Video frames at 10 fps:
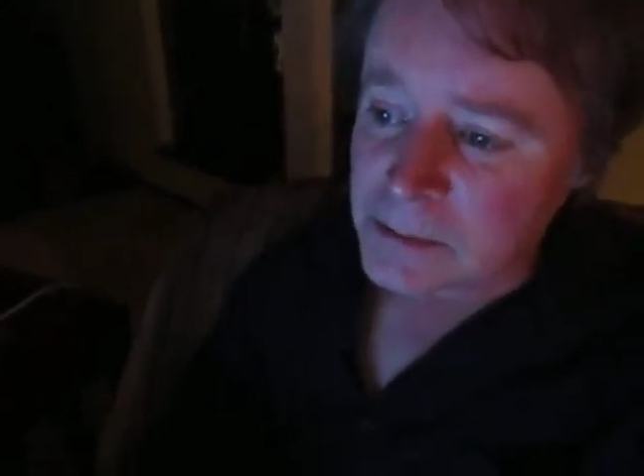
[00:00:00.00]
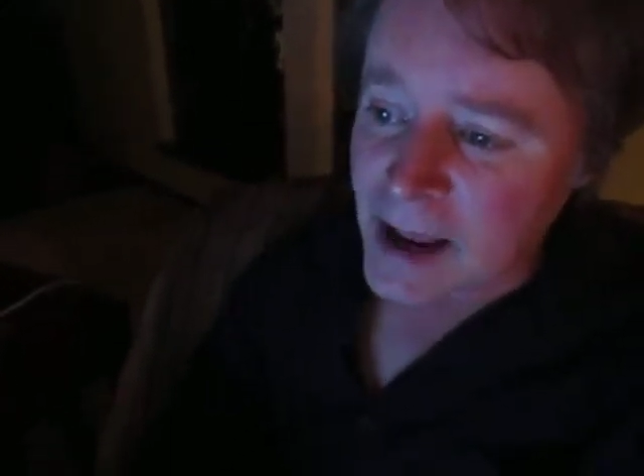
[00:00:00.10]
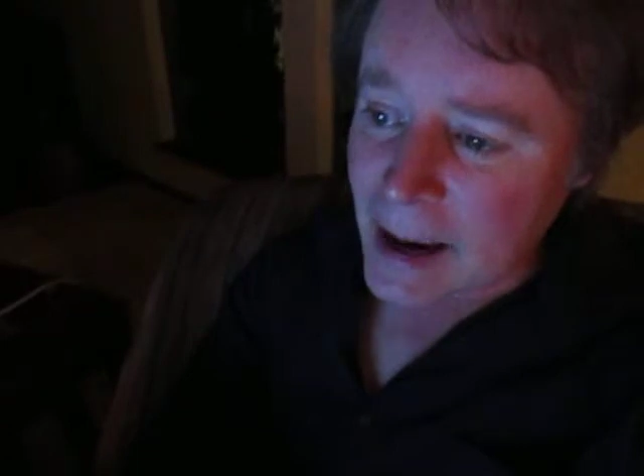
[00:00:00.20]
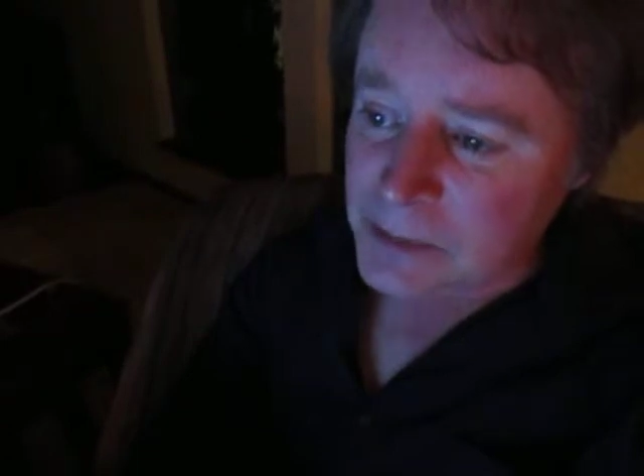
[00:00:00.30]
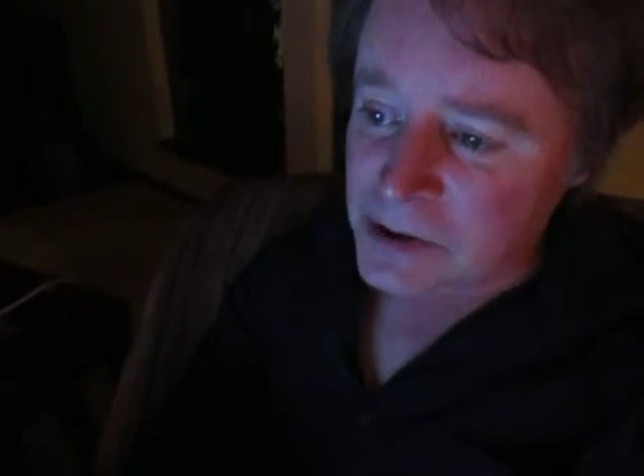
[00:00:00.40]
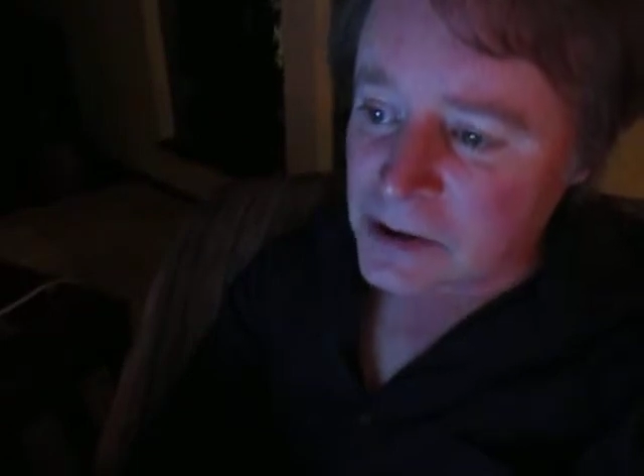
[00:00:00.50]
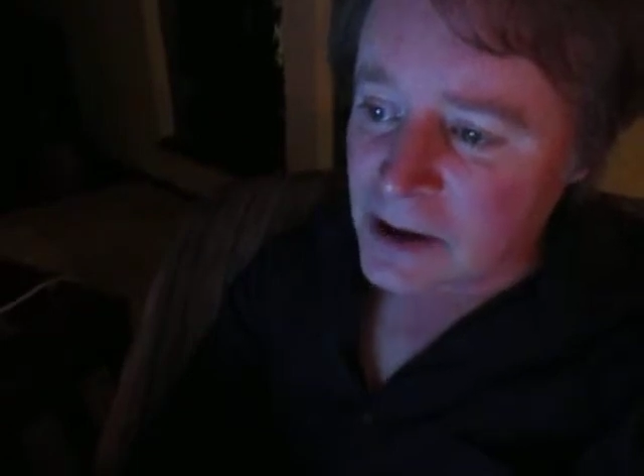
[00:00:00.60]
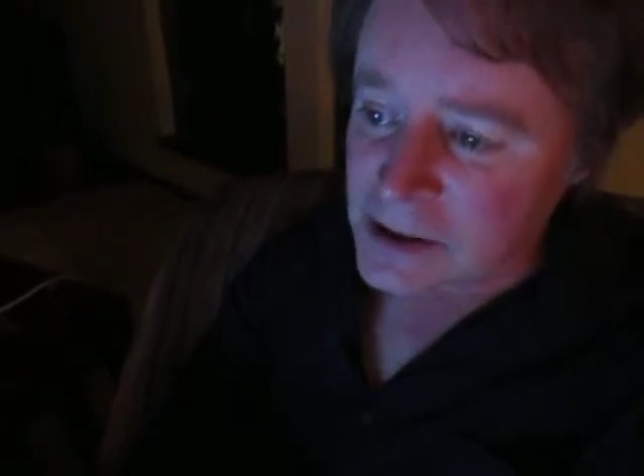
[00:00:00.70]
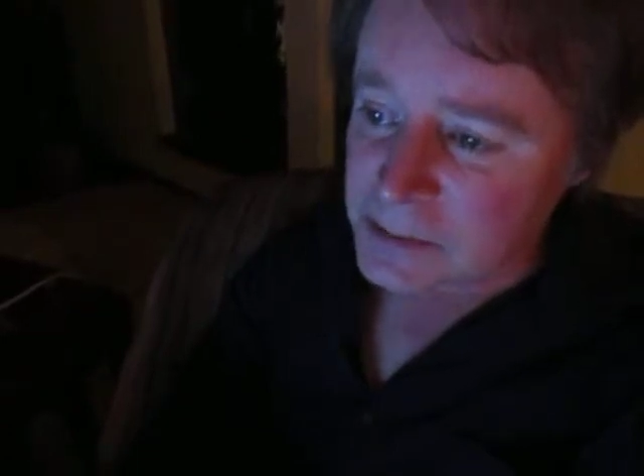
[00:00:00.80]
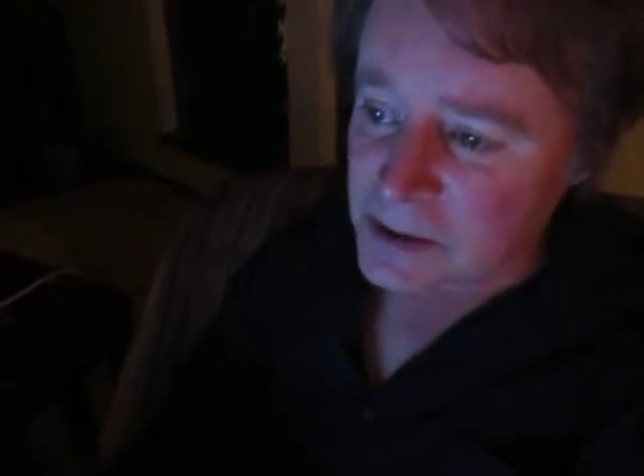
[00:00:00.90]
captured
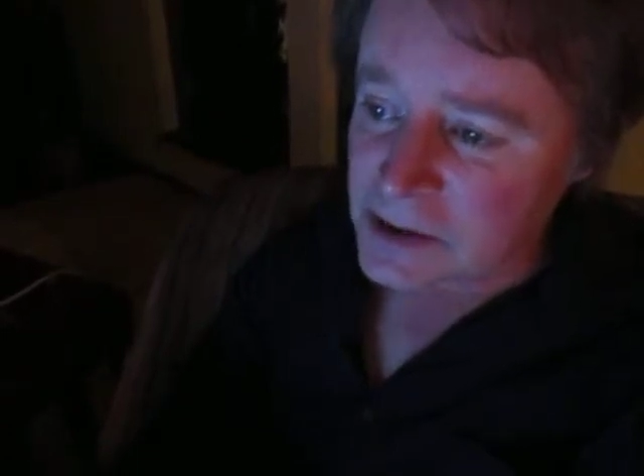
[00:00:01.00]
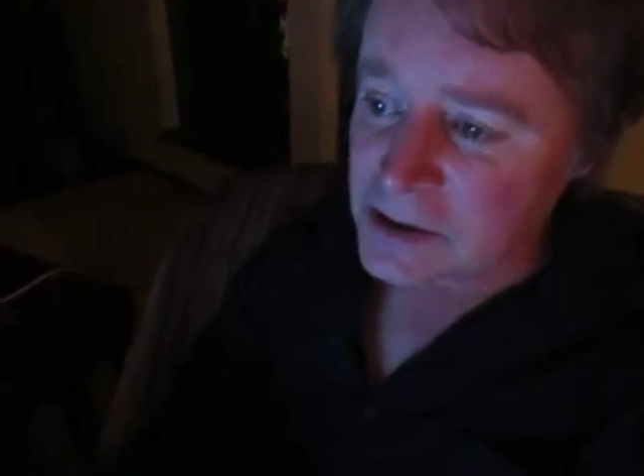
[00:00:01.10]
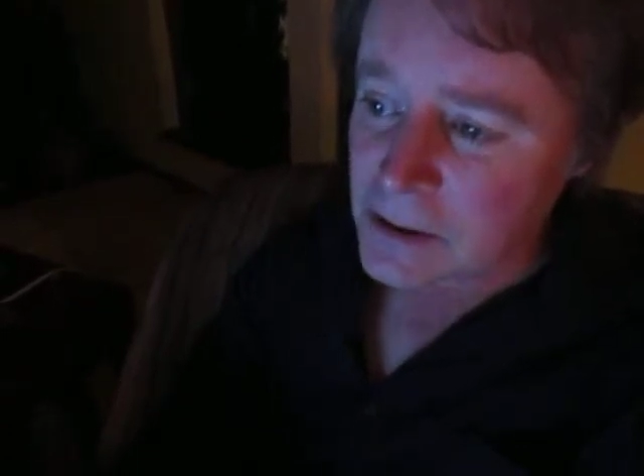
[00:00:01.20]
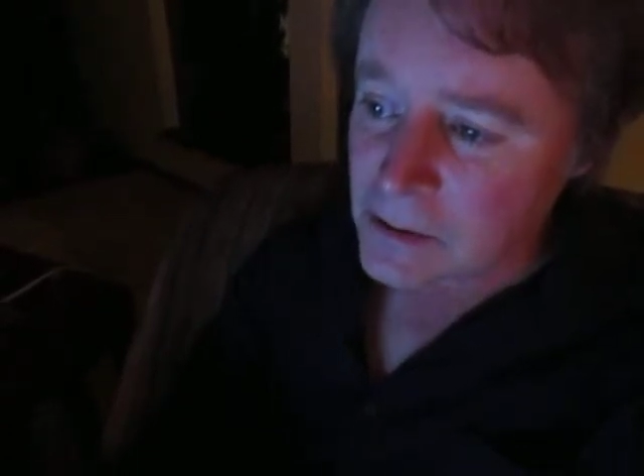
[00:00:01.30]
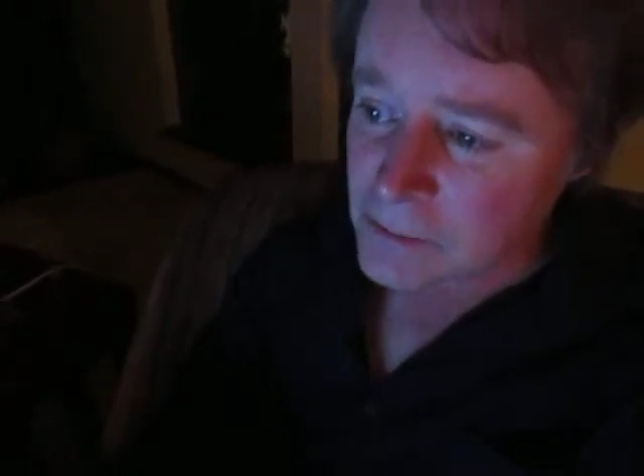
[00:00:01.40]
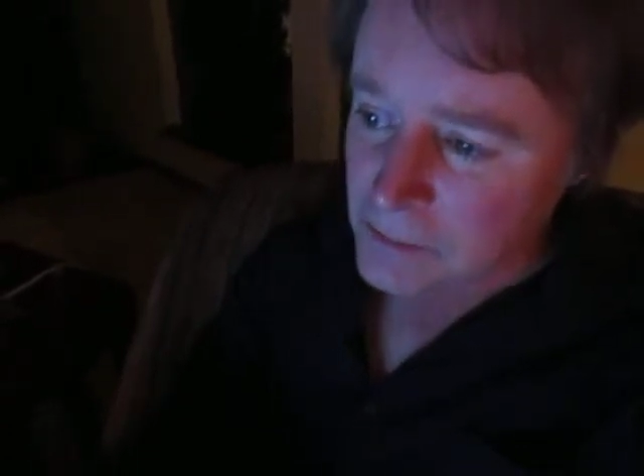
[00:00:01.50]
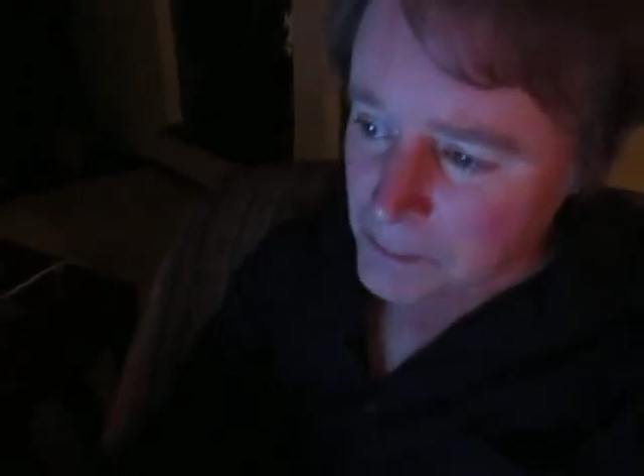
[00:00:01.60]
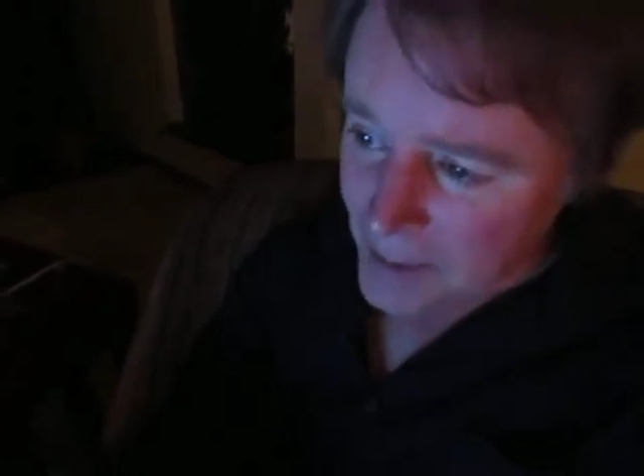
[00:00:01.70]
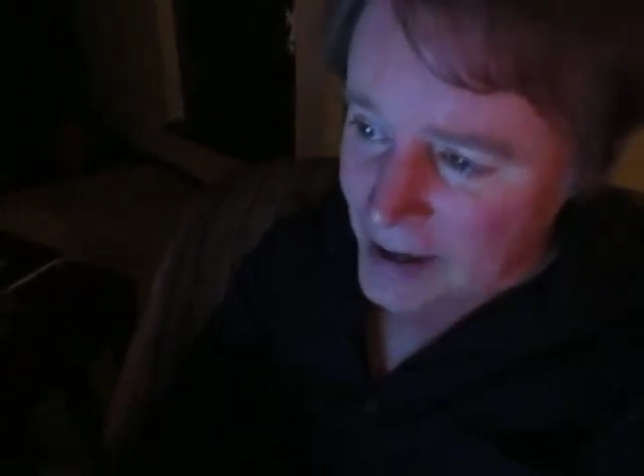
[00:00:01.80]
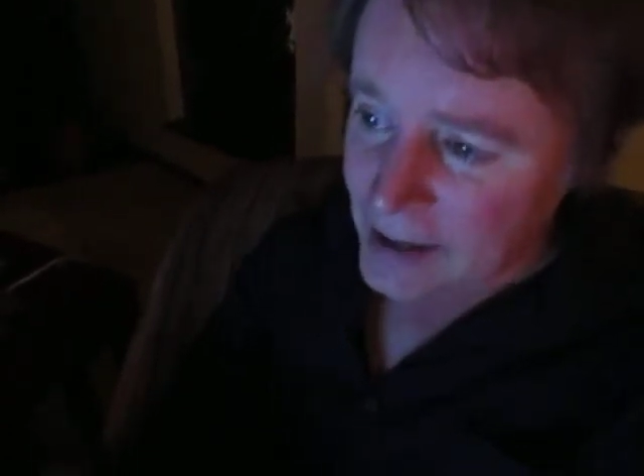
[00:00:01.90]
husband to
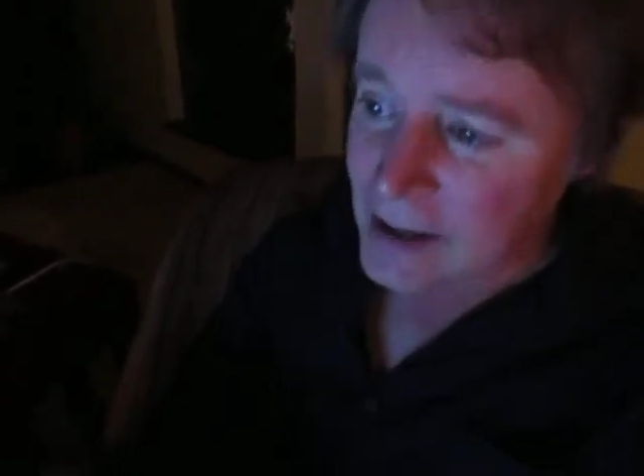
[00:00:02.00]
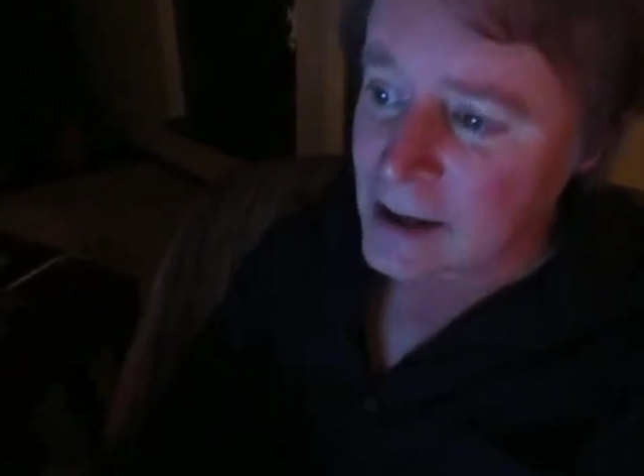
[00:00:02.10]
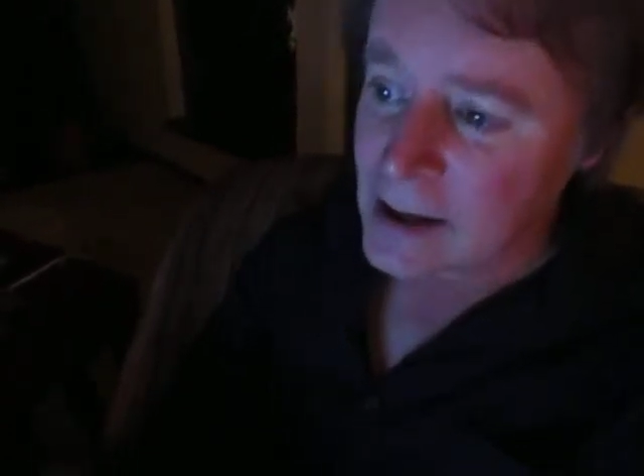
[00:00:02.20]
make